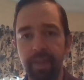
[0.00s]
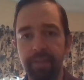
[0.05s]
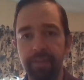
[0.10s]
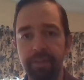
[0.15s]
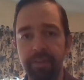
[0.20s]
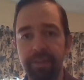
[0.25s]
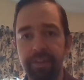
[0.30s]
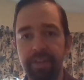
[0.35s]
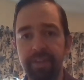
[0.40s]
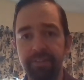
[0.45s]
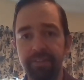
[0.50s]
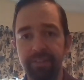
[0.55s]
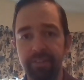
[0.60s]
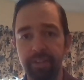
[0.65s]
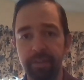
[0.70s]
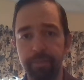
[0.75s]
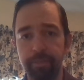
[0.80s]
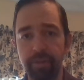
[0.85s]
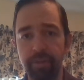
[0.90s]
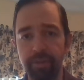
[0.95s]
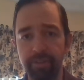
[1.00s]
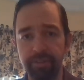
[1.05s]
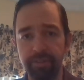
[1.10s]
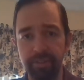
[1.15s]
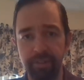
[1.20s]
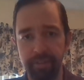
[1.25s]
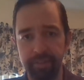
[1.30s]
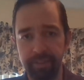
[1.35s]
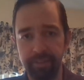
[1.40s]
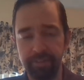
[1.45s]
theistic
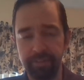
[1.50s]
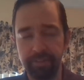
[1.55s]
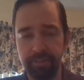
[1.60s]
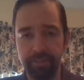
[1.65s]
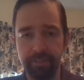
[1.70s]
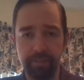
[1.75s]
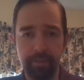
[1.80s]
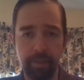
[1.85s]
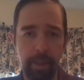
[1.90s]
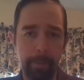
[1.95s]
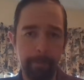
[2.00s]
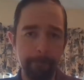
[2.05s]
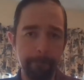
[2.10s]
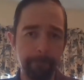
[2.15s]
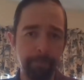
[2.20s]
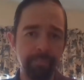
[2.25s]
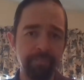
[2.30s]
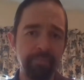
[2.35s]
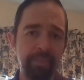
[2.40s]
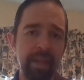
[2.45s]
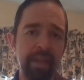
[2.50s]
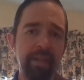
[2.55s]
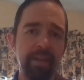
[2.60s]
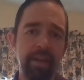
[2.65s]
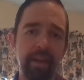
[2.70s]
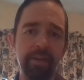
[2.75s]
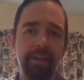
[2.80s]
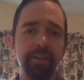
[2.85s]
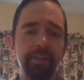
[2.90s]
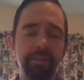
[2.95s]
personalists.
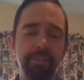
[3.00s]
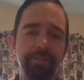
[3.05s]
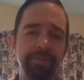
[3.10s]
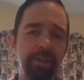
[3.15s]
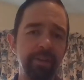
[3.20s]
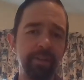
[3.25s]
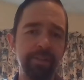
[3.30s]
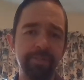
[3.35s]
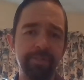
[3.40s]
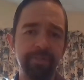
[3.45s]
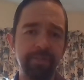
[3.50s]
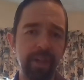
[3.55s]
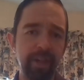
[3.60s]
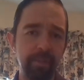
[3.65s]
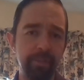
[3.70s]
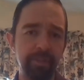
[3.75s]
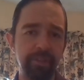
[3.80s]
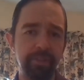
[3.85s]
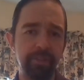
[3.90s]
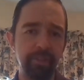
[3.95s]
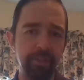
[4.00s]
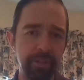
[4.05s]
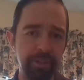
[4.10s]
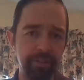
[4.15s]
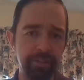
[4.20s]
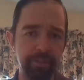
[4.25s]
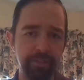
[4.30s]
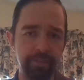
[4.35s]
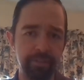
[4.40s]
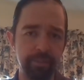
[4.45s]
And here's a very famous
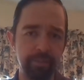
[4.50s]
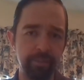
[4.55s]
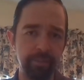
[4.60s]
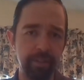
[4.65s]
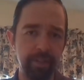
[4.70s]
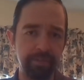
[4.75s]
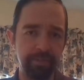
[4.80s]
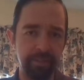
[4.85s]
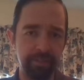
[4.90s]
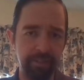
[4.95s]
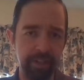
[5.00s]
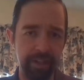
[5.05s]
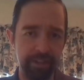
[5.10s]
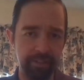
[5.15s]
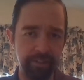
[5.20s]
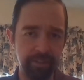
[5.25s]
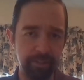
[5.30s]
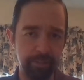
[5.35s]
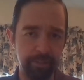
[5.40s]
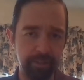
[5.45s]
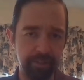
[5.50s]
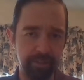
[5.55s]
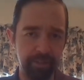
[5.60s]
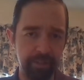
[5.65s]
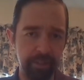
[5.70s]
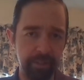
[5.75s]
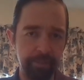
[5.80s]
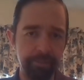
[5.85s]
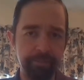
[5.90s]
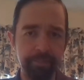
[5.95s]
criticism of divine
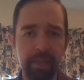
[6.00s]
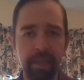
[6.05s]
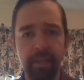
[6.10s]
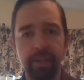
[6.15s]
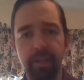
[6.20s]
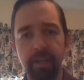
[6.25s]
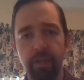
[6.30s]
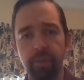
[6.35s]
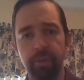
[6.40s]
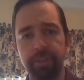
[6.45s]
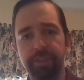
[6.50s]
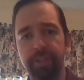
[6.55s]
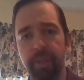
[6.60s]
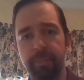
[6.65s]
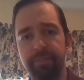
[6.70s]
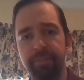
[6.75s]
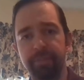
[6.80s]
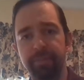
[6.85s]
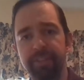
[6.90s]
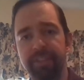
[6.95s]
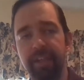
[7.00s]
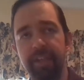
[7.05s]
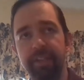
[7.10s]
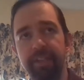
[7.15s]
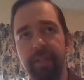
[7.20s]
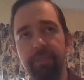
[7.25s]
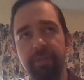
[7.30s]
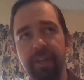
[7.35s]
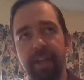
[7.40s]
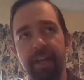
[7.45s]
simplicity, which comes from a guy
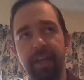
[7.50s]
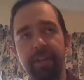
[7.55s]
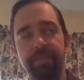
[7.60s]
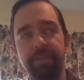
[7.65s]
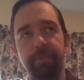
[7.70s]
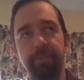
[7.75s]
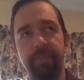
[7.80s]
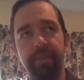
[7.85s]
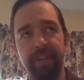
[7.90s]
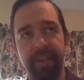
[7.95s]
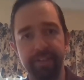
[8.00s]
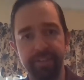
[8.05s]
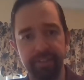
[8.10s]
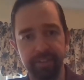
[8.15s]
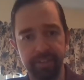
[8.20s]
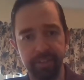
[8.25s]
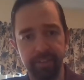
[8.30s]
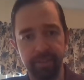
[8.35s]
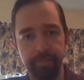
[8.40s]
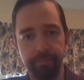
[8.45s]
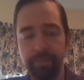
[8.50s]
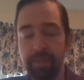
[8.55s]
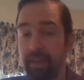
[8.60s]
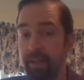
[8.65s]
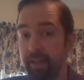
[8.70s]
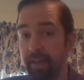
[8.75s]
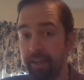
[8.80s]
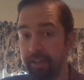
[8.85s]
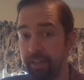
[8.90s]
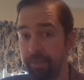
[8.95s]
named Alvin Plantinga.
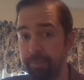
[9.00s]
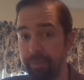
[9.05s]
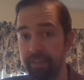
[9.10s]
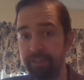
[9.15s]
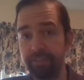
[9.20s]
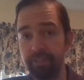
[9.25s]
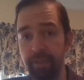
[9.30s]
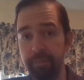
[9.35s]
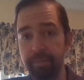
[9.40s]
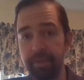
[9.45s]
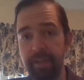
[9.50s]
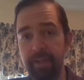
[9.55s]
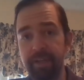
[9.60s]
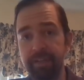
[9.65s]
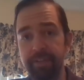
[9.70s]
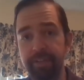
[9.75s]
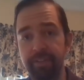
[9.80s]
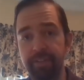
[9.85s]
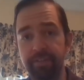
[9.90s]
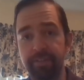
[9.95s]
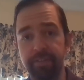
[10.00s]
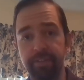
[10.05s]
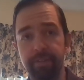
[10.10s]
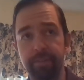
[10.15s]
And he picks up on this